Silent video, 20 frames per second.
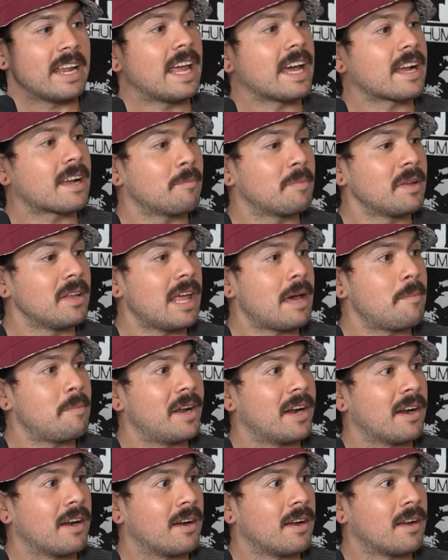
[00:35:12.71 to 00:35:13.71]
Like Bill
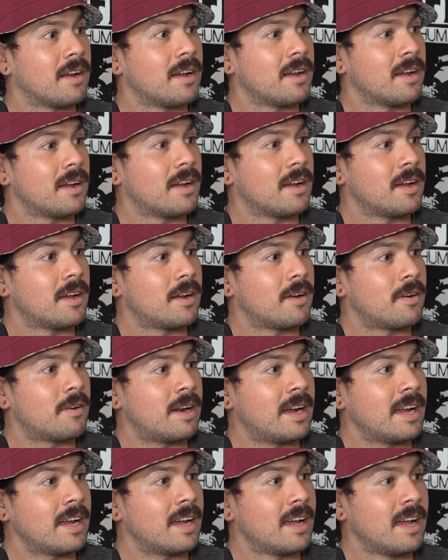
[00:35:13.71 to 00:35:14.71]
Laimbeer. Yeah.
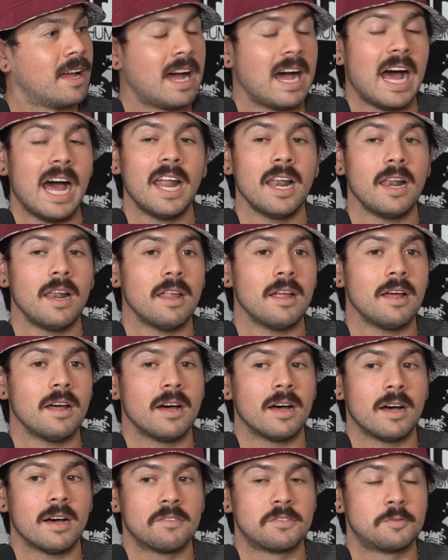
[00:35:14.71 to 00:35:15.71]
Right. I
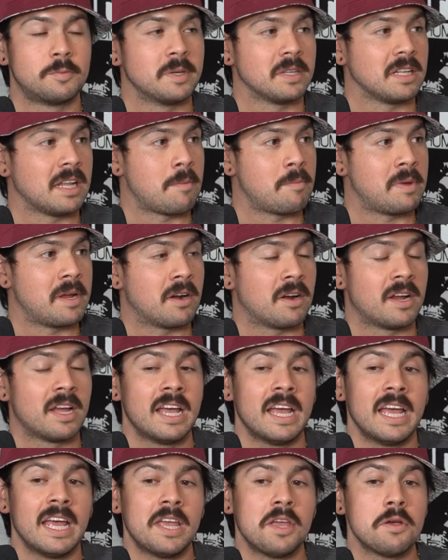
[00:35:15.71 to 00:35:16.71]
loved Bill Laimbeer.
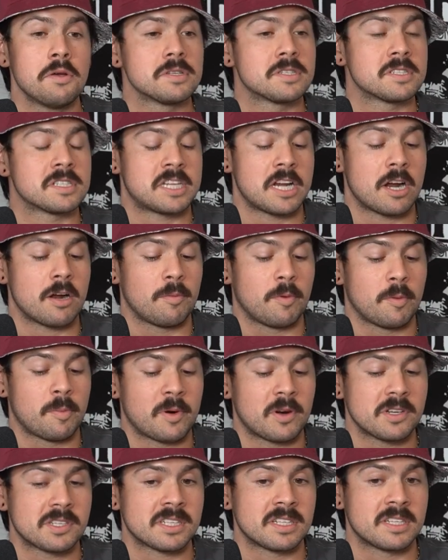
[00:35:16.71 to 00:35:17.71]
He was a terrible
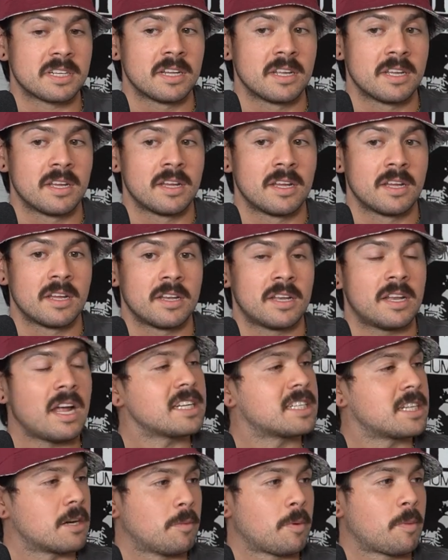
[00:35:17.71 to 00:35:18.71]
person,
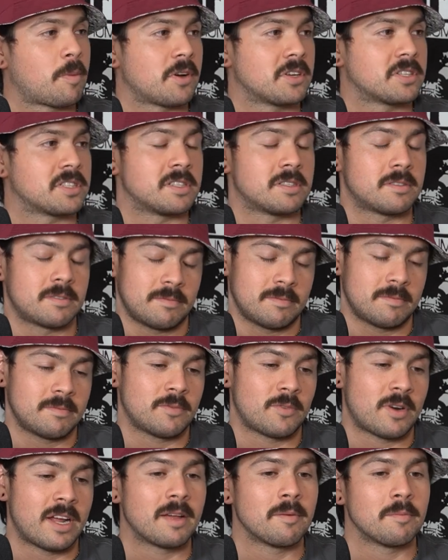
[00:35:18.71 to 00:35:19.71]
not terrible person,
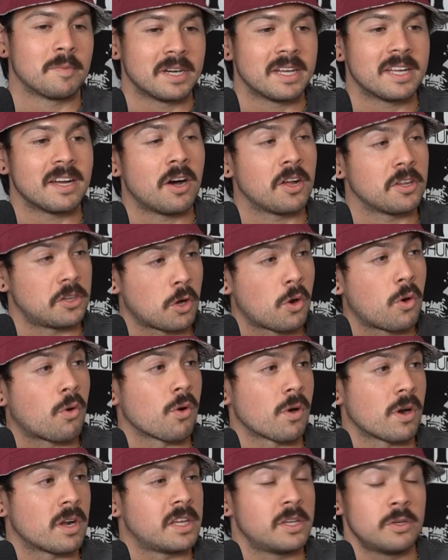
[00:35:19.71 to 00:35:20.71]
right? But on the
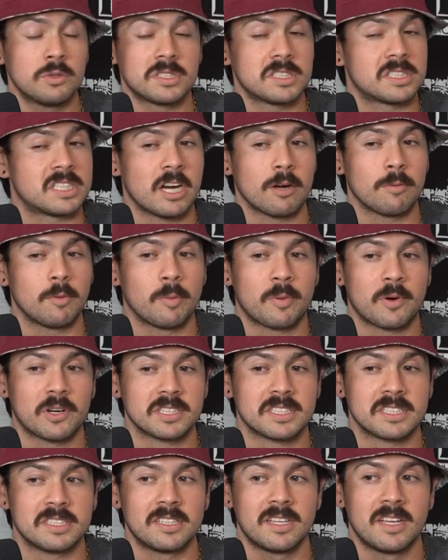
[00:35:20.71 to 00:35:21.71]
court, he was a terrible
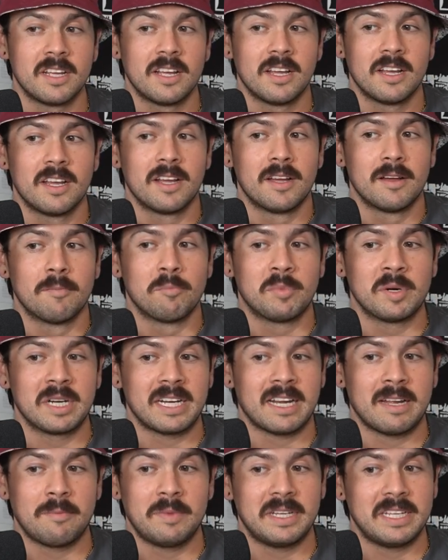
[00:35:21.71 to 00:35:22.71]
person.
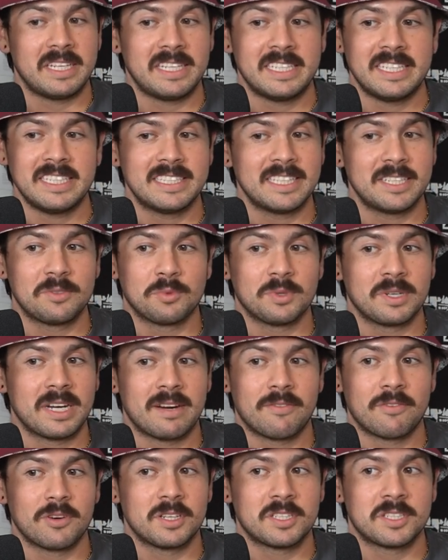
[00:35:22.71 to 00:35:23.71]
But I mean, he did
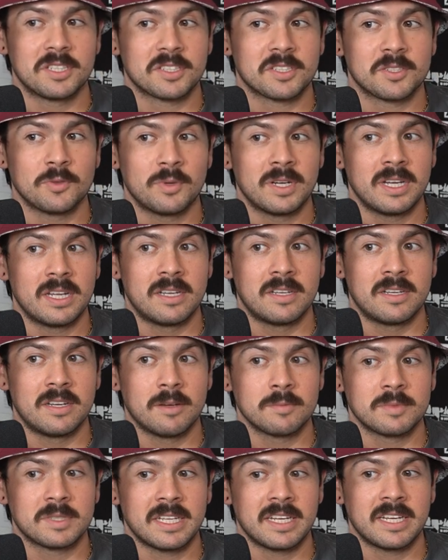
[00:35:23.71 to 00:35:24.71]
whatever it took to win. You know
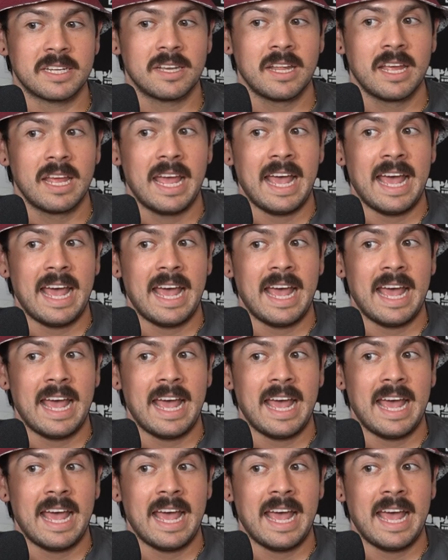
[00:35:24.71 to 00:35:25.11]
what I'm saying?